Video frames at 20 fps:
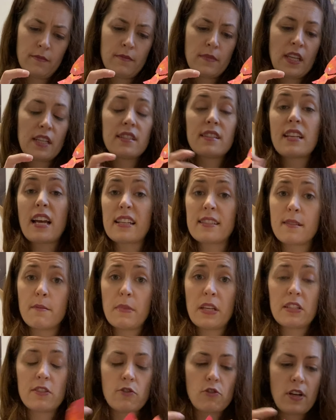
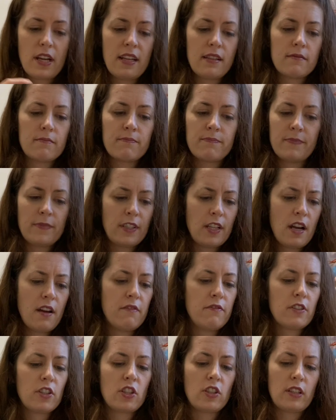Sesame Street,
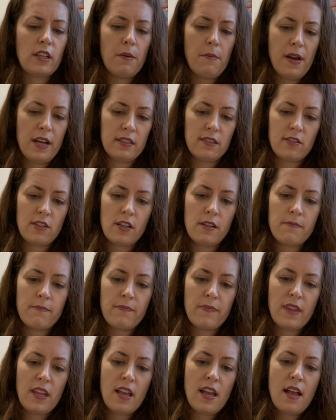love Cookie Monster,
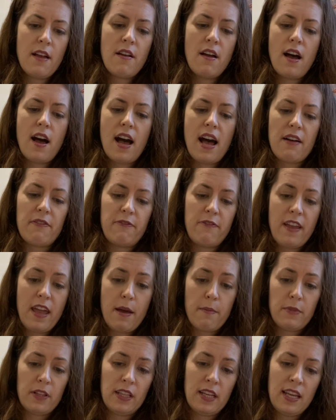
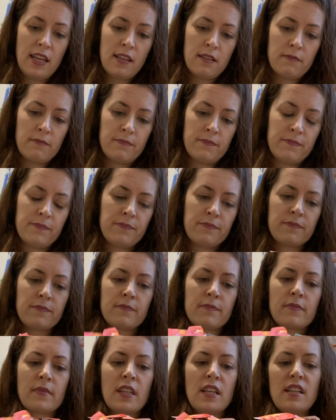family,
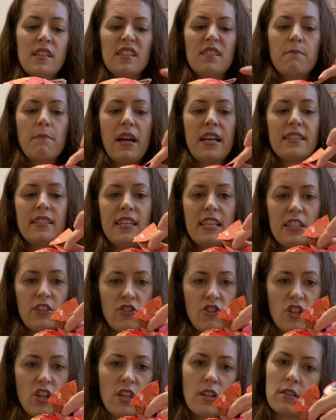my
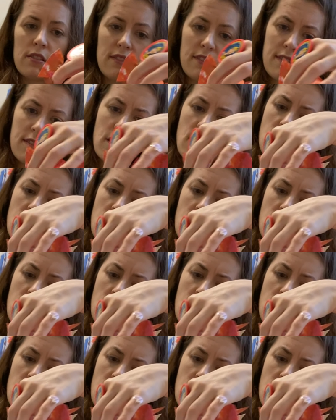teachers,